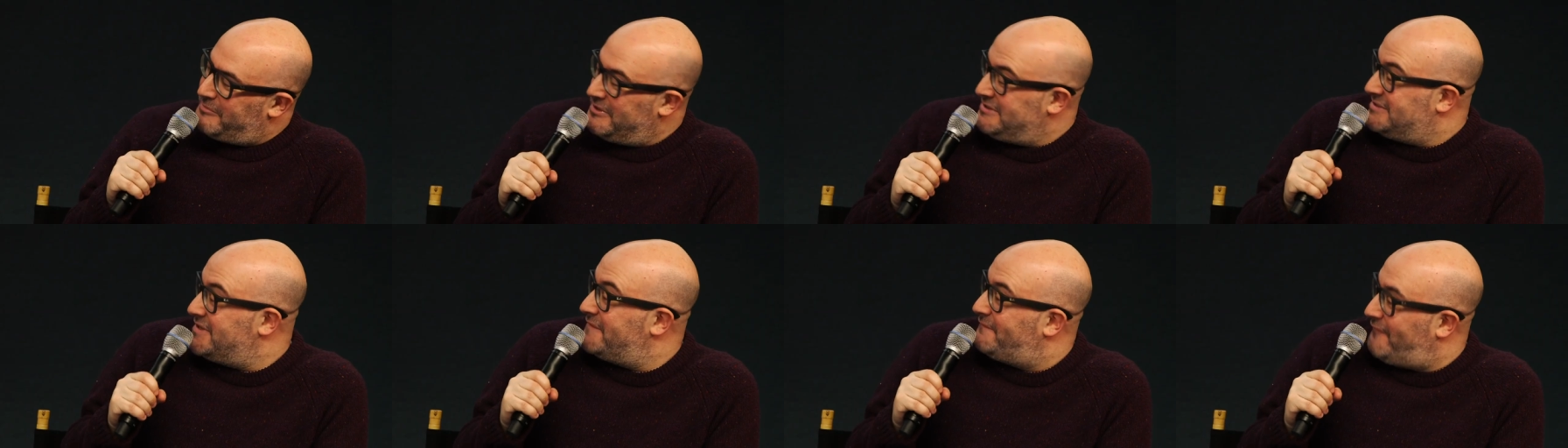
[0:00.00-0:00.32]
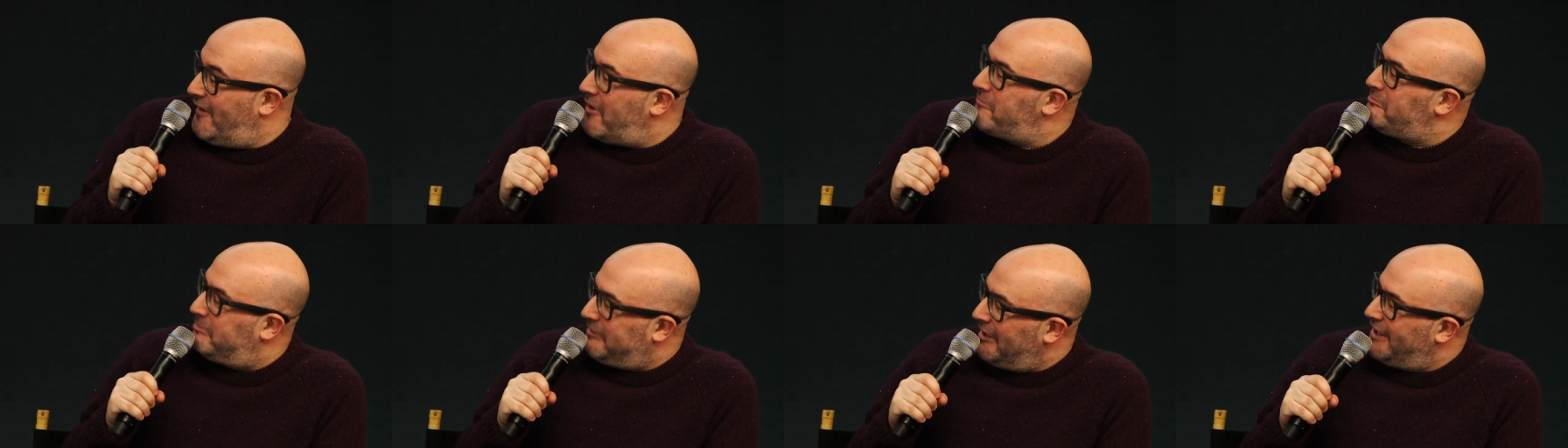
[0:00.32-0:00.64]
but is it
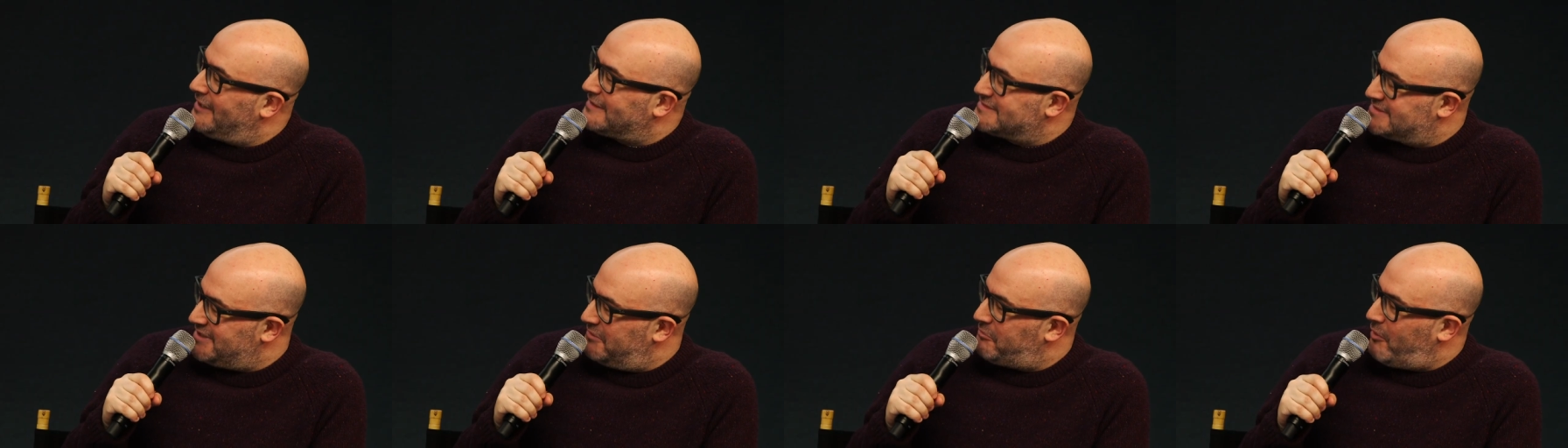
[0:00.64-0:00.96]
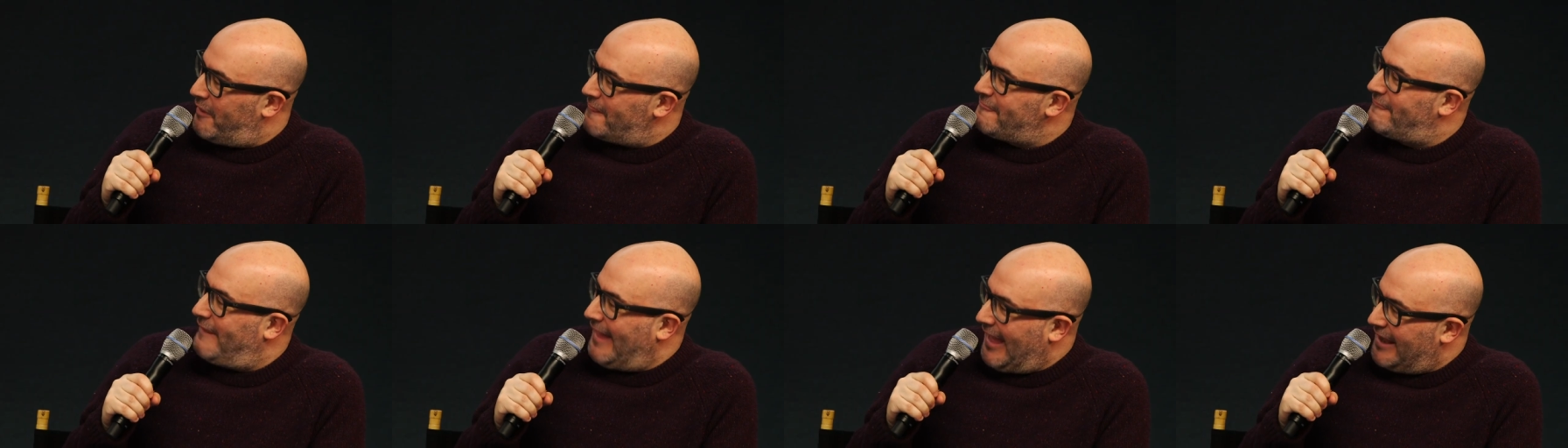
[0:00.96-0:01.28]
fun playing
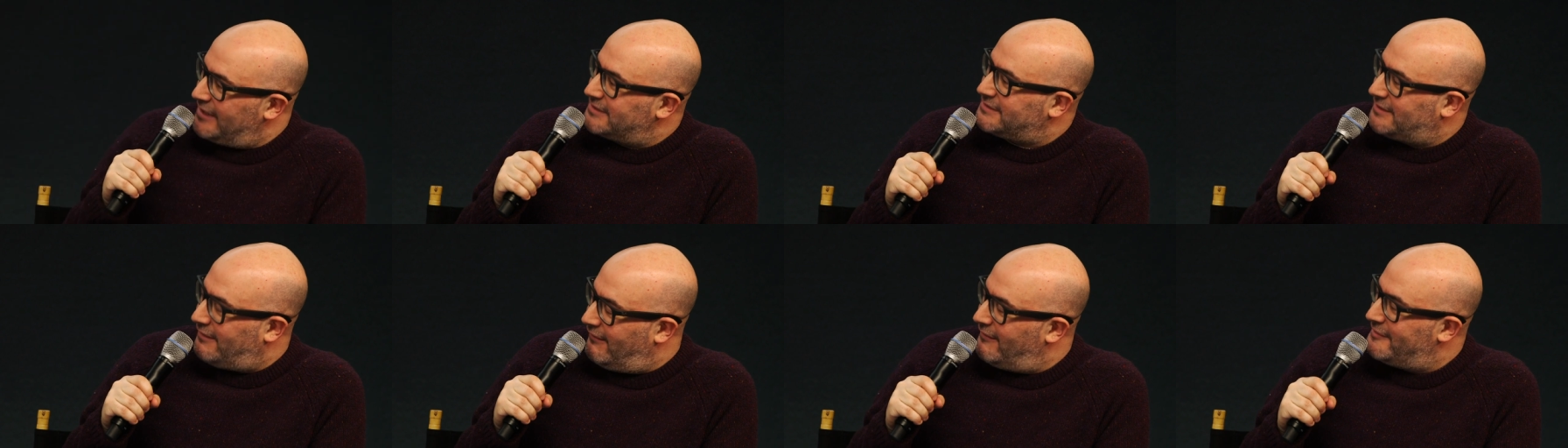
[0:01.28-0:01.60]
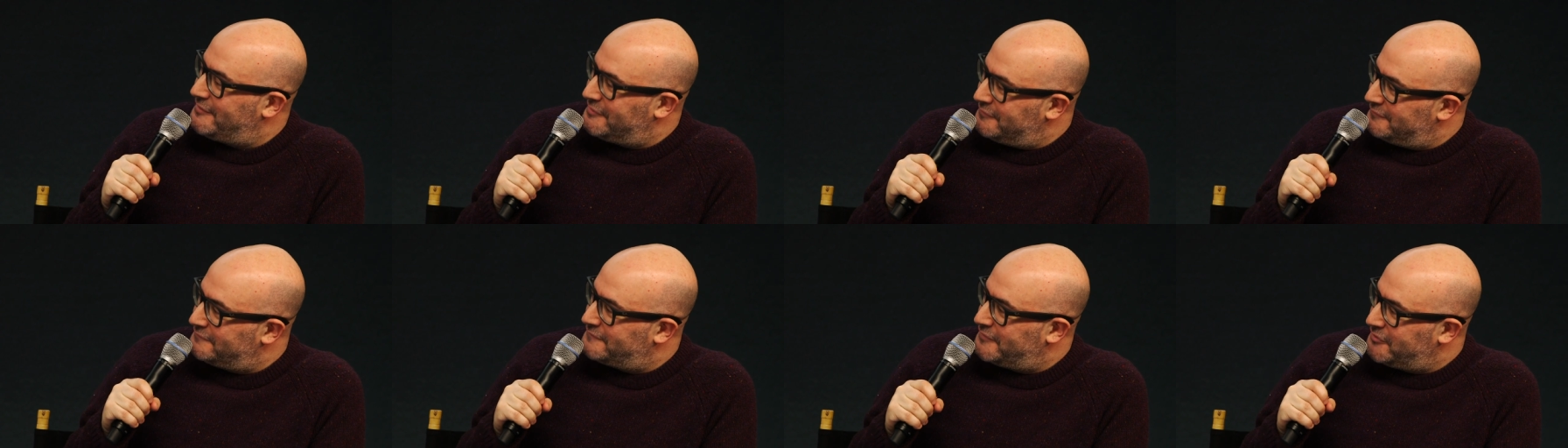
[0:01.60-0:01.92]
someone that
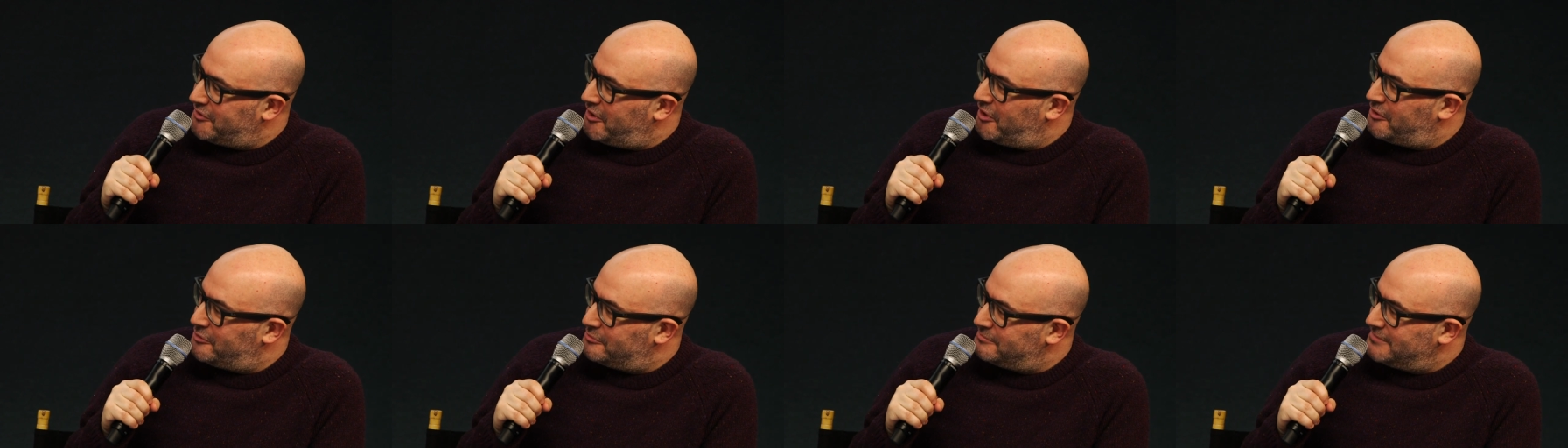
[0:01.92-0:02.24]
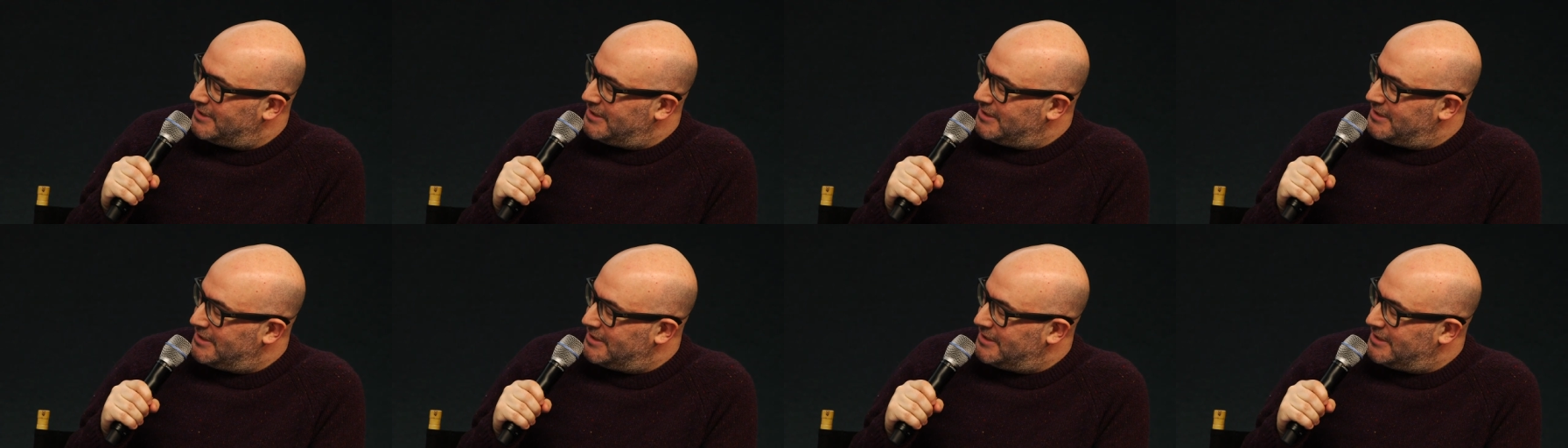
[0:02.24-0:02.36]
kind of, you know,